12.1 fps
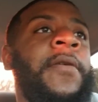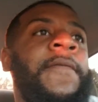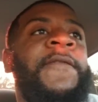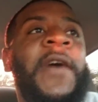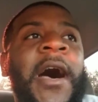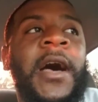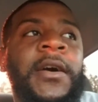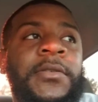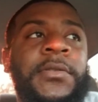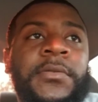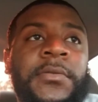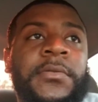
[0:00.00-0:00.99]

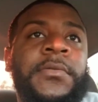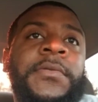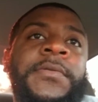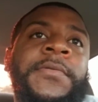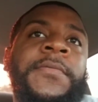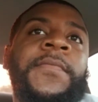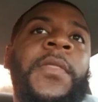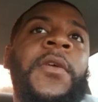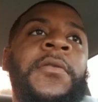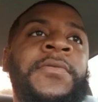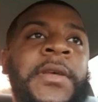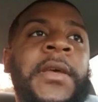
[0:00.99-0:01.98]
Fox, you know
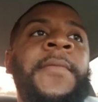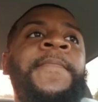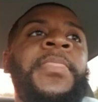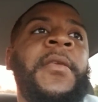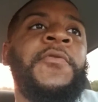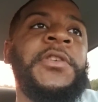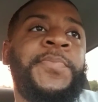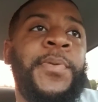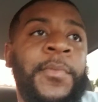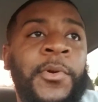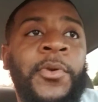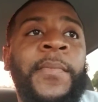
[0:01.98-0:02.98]
what I'm saying, which
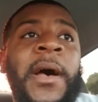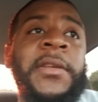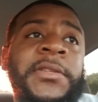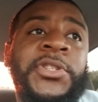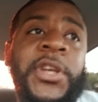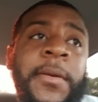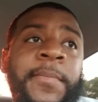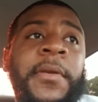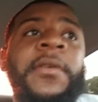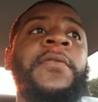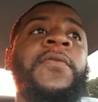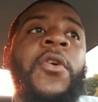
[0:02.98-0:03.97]
Premier Boxing
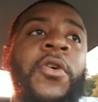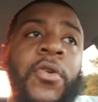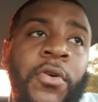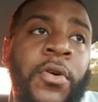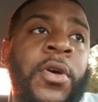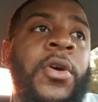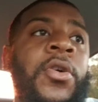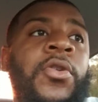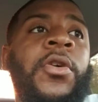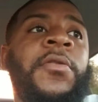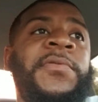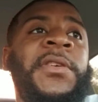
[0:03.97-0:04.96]
Champions are on, you
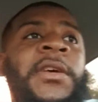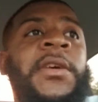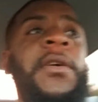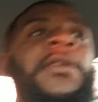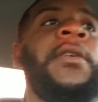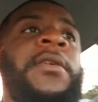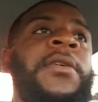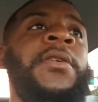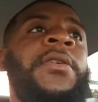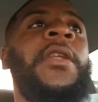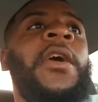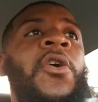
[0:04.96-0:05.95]
know what I'm
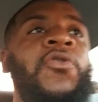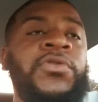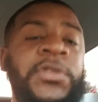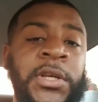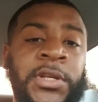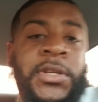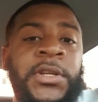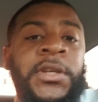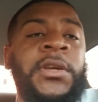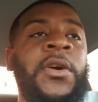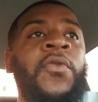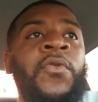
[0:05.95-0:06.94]
saying, they host their
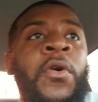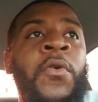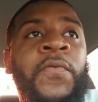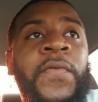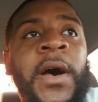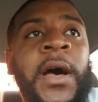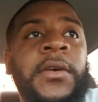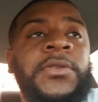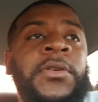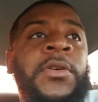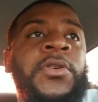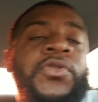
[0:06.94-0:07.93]
shit on Fox.
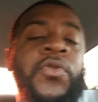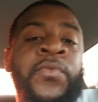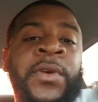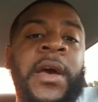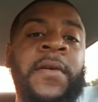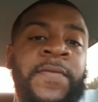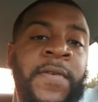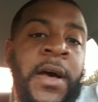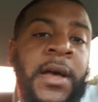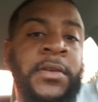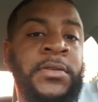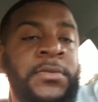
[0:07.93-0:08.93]
So we got
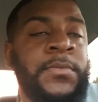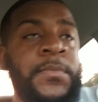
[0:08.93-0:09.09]
Fox.